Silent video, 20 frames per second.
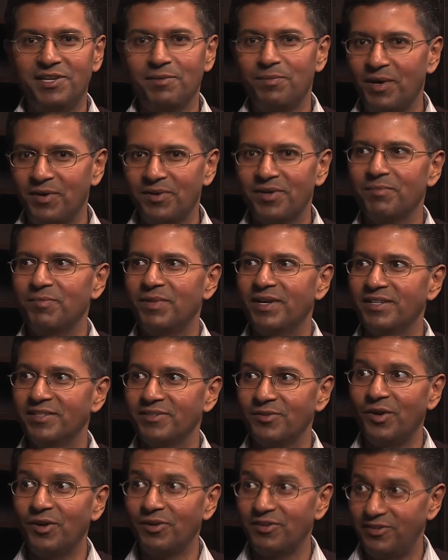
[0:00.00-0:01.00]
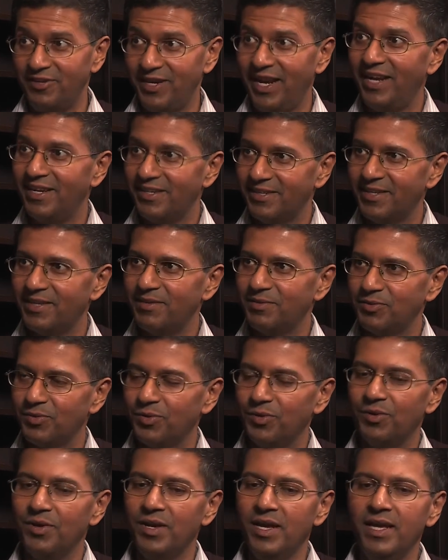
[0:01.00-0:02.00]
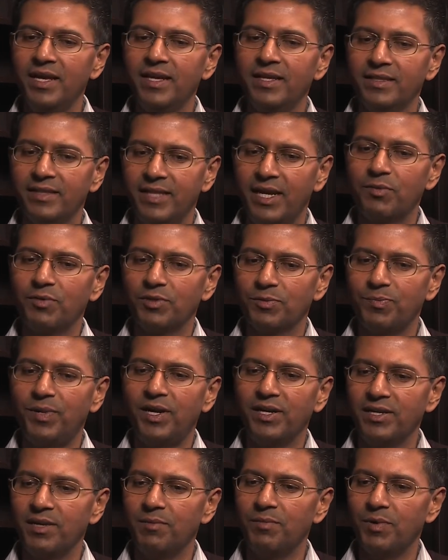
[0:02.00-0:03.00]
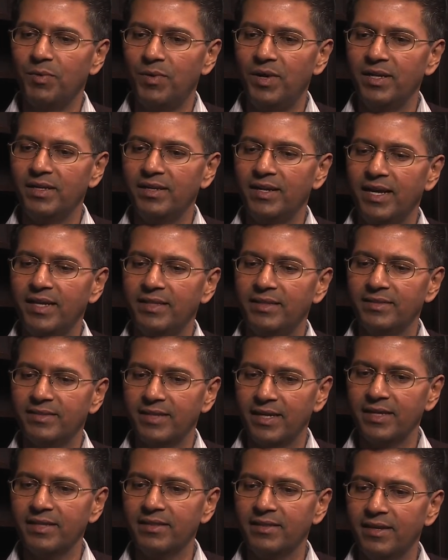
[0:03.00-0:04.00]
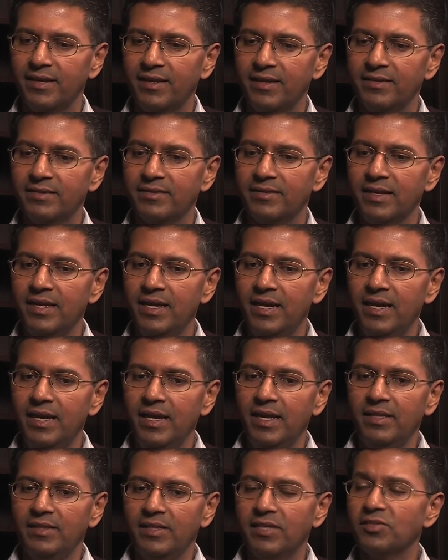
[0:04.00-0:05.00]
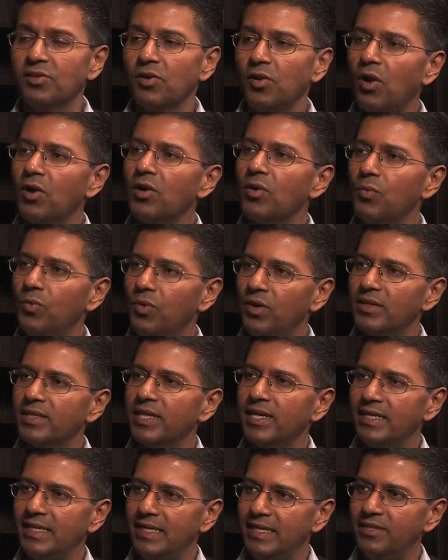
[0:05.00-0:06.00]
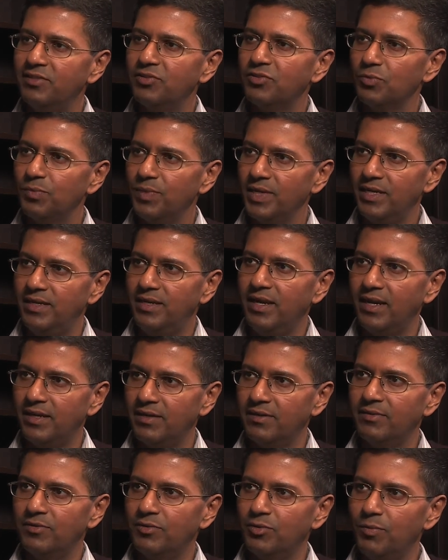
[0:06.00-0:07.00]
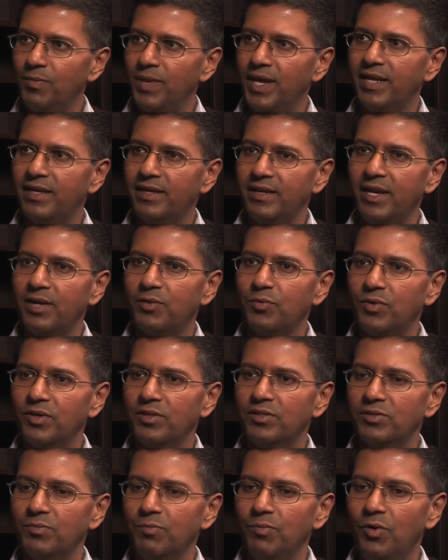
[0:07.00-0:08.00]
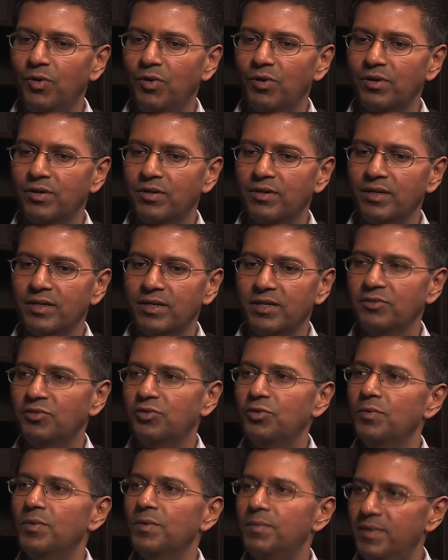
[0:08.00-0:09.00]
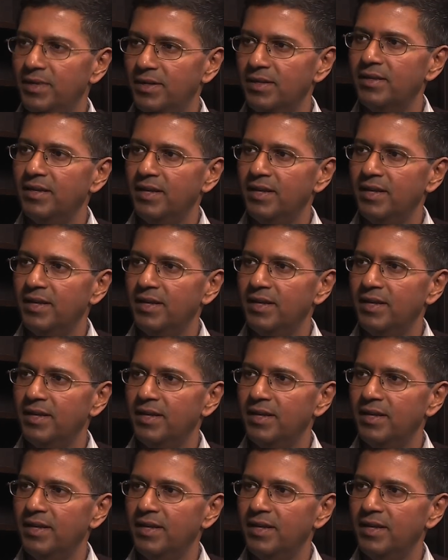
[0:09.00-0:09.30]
about it, but it's not reality. So that was part number one. And the second thing is there's a lot of work that needs to be done to make networks more consumable.